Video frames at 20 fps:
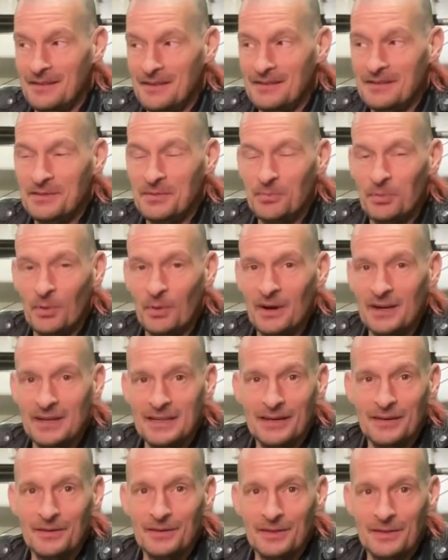To point
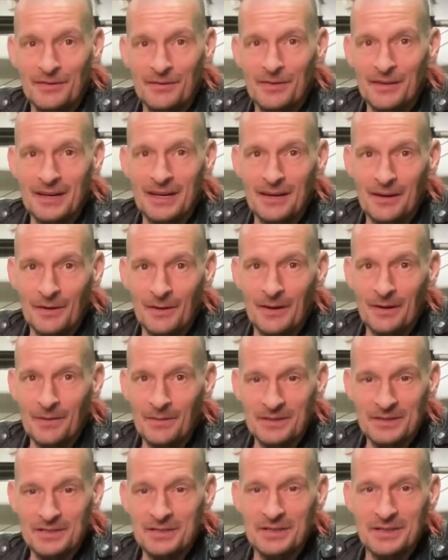out in the video, it
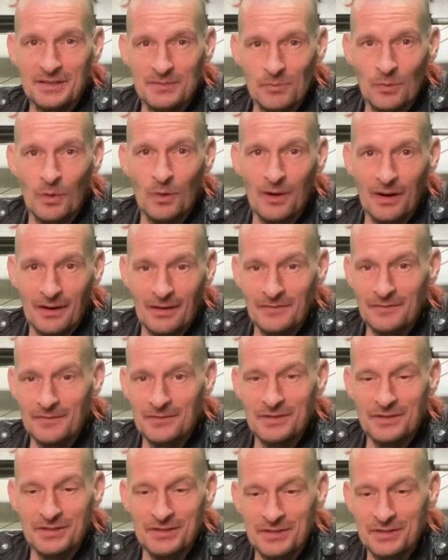was just more
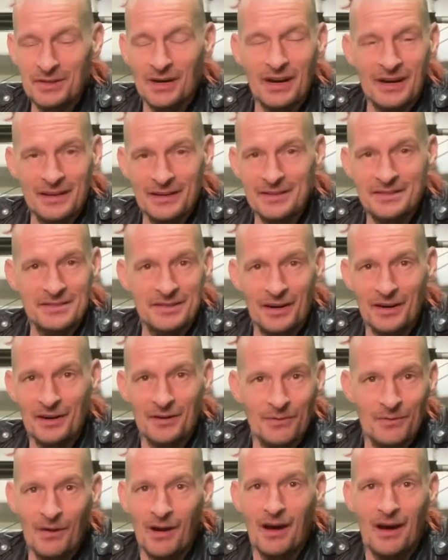just trying to start a
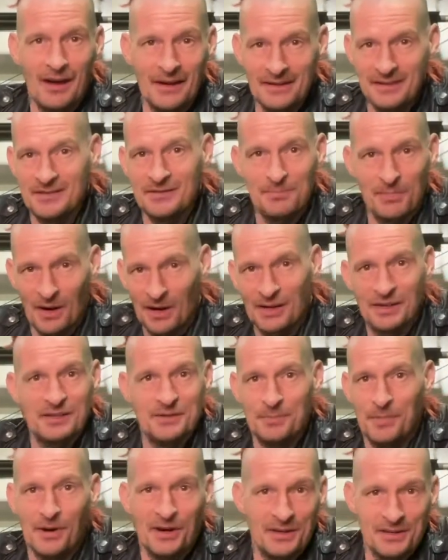rod, spark,
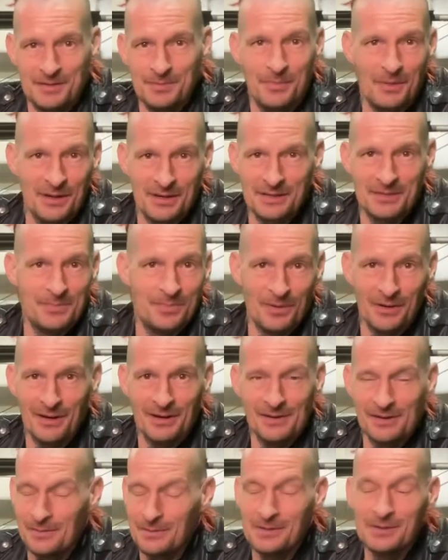spark, spark, spark.
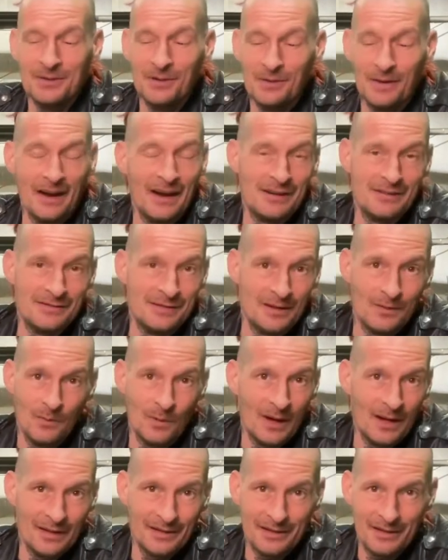There was no actually
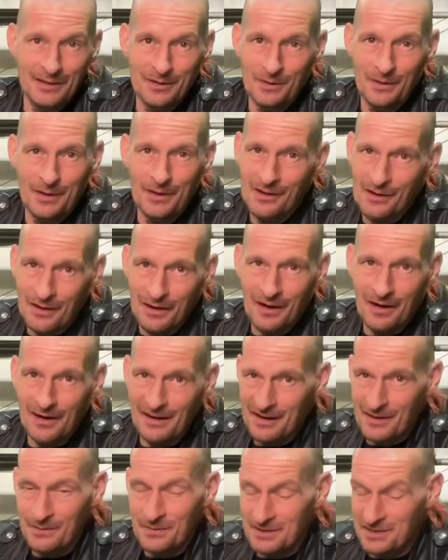welding going on.
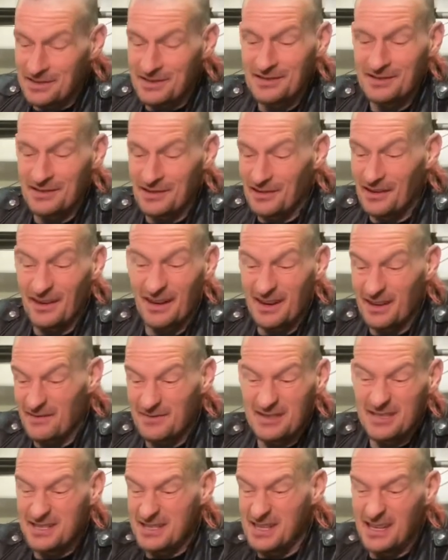It was just a lot of
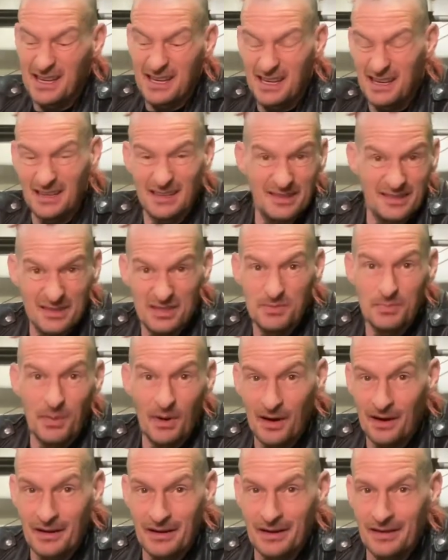sticking and
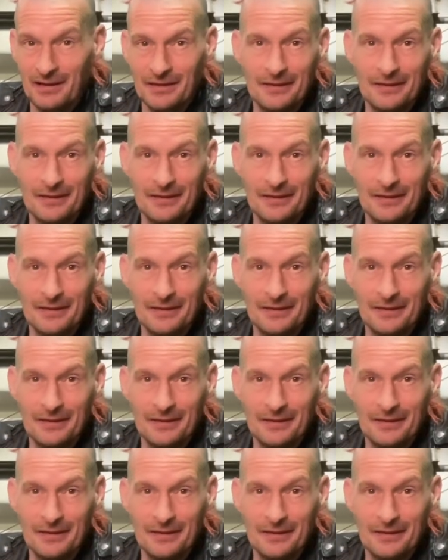sparking.